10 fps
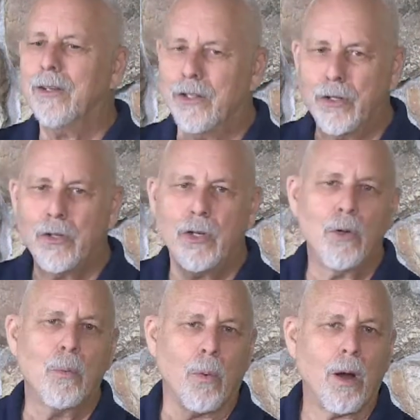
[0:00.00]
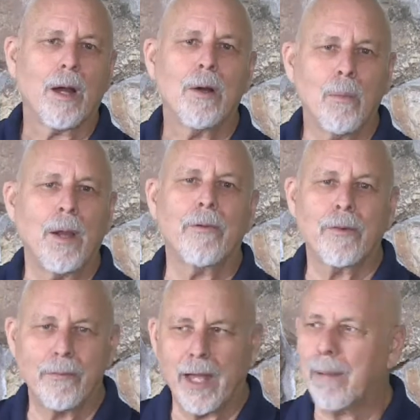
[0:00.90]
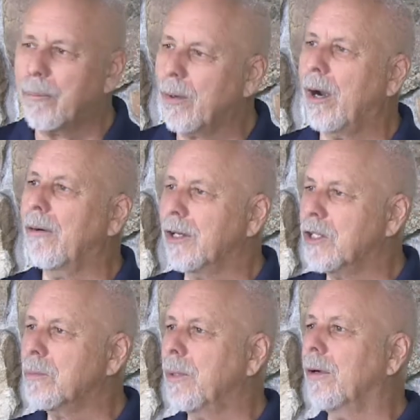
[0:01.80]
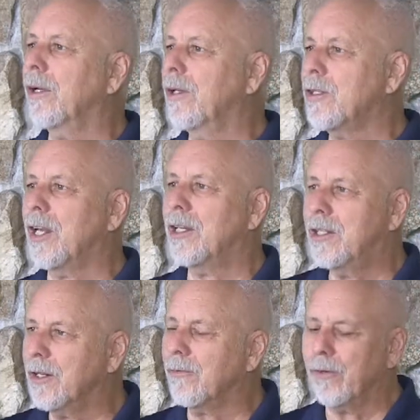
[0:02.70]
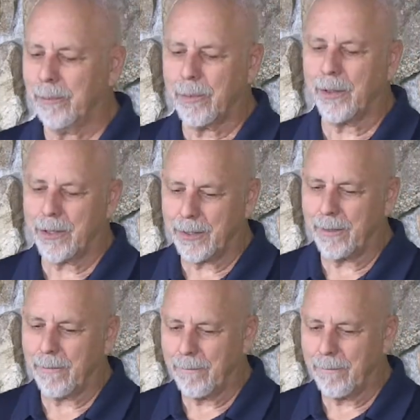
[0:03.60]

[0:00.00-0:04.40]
Do you walk away from that prayer experience a different person?